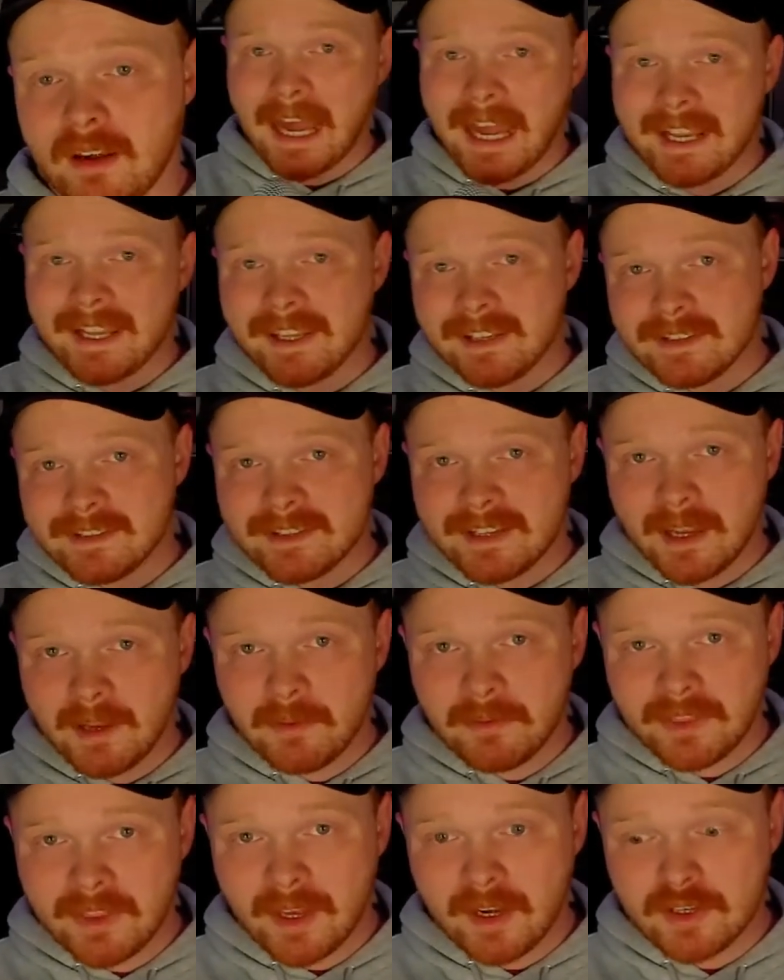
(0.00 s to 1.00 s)
I can say
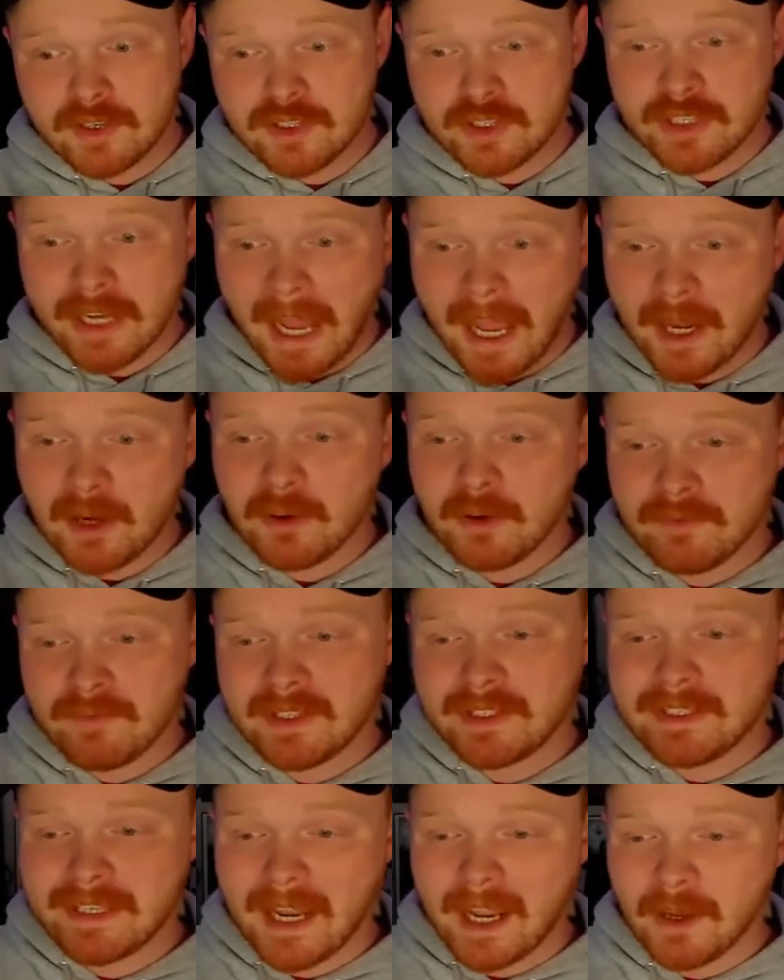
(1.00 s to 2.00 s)
without a shadow of
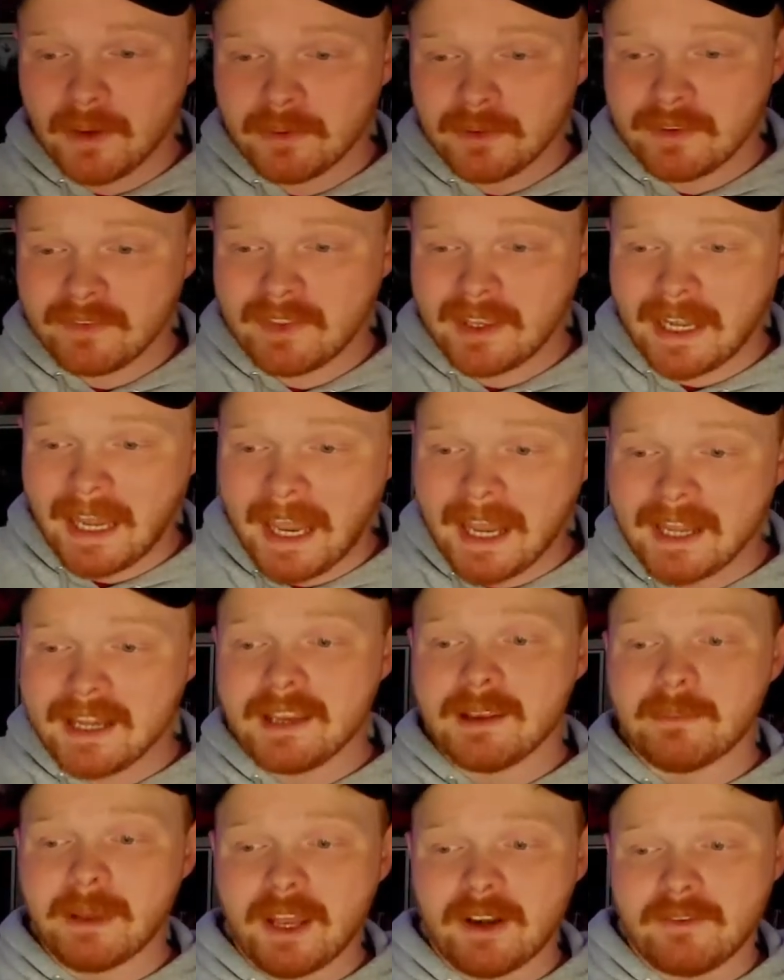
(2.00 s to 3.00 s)
a doubt that
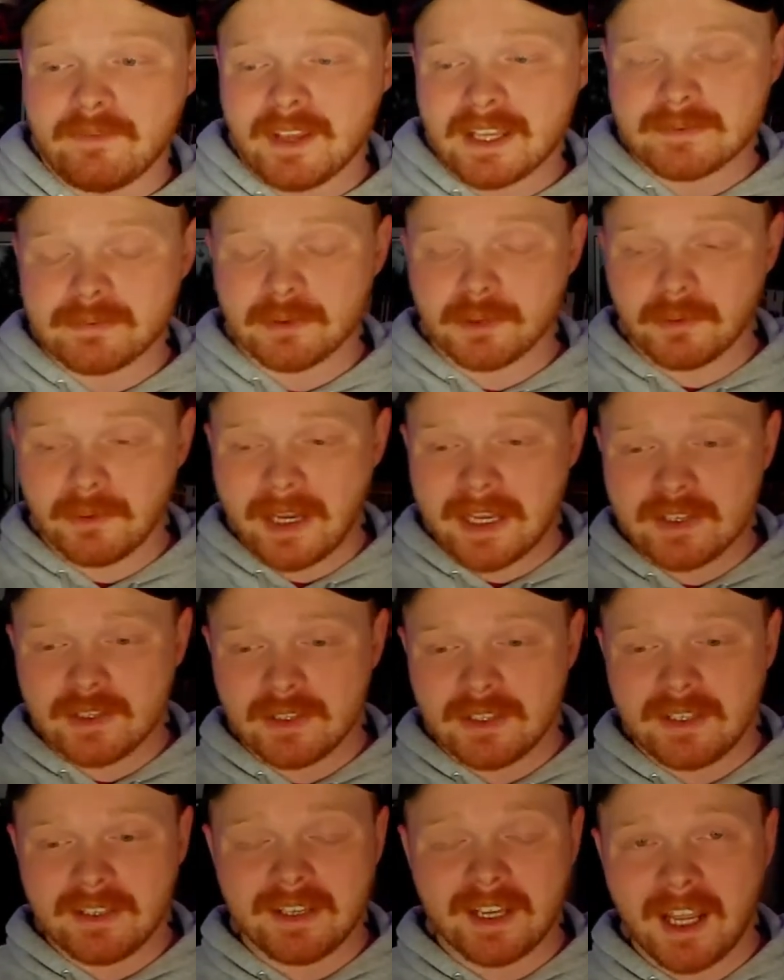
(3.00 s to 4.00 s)
any amount of
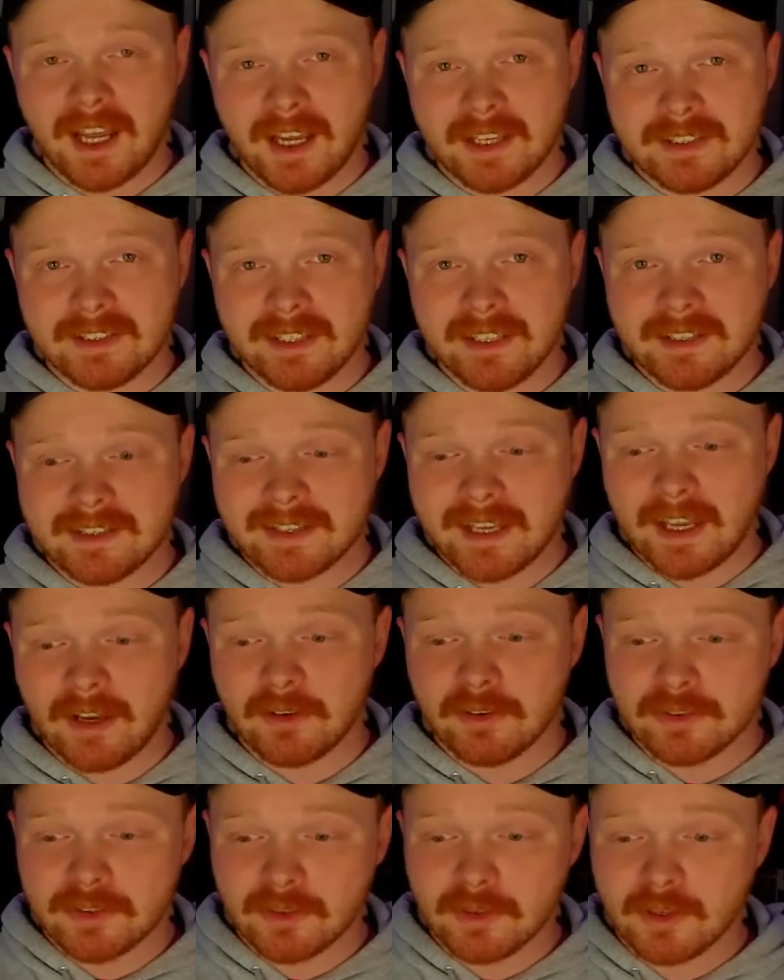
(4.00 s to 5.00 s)
exploration into Katya's
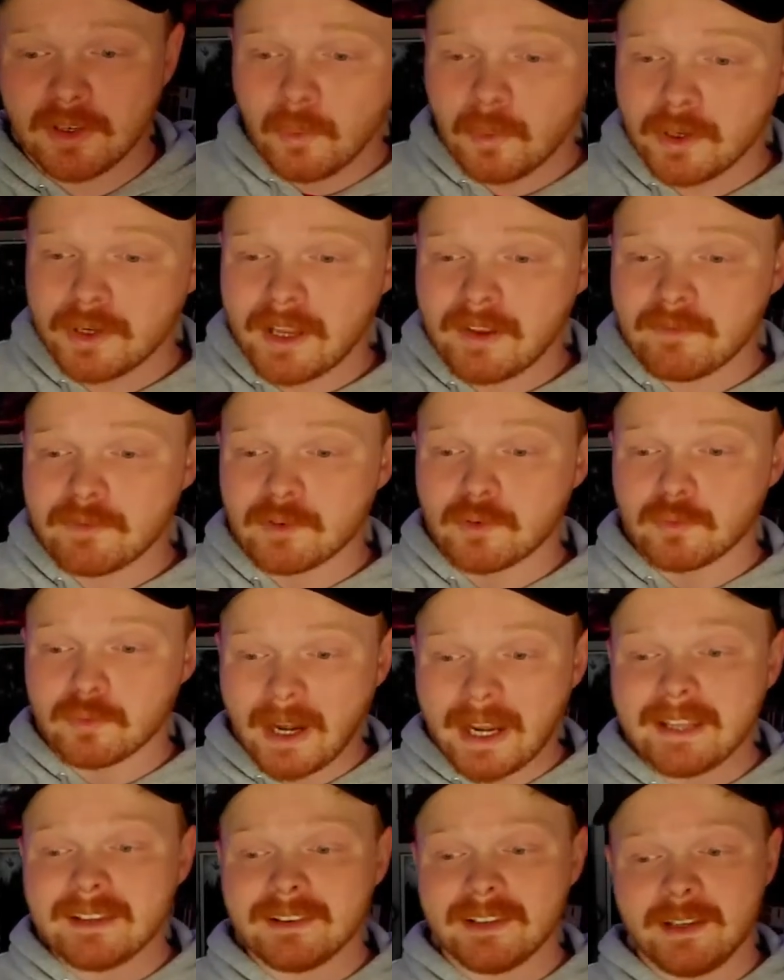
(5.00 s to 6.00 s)
character would have
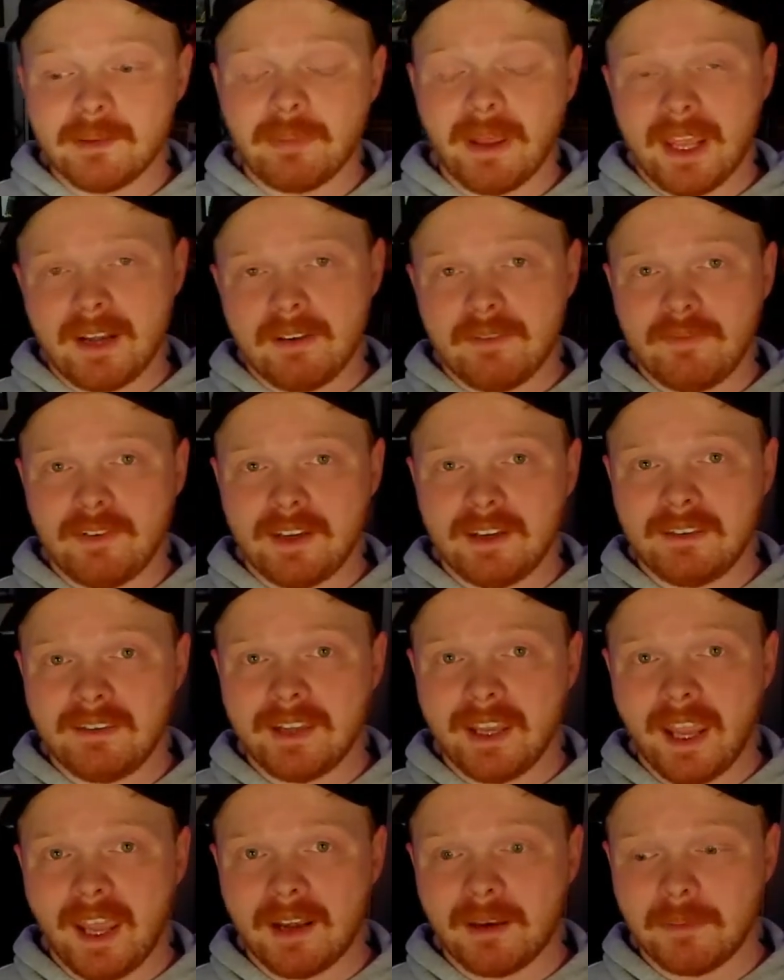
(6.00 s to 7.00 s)
greatly benefited
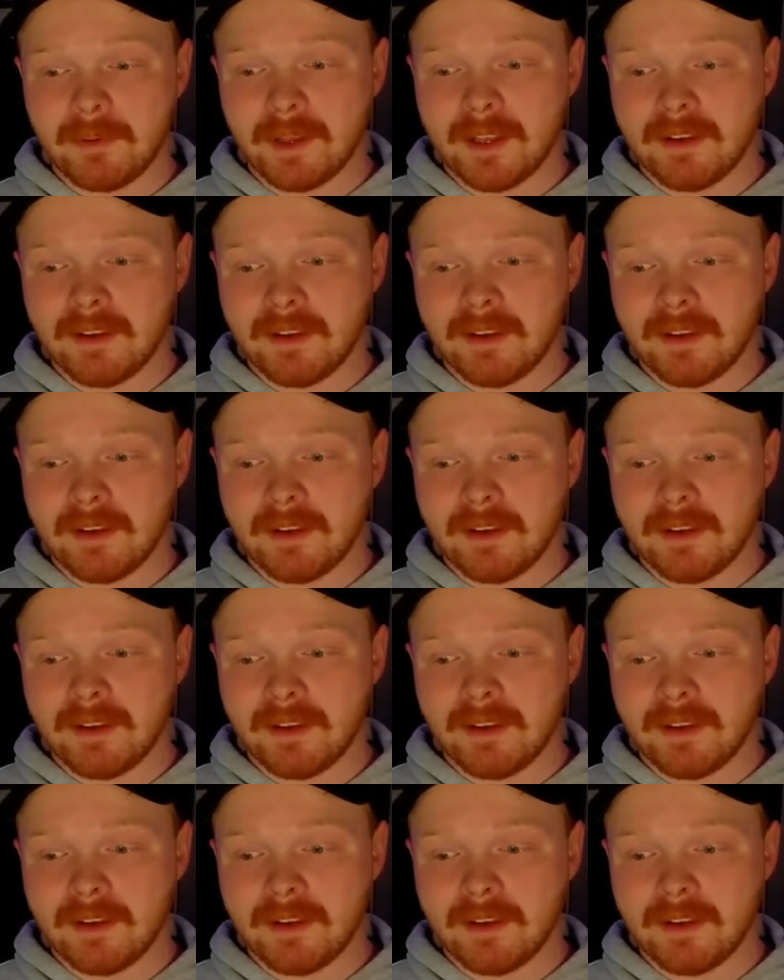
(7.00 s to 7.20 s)
the anime.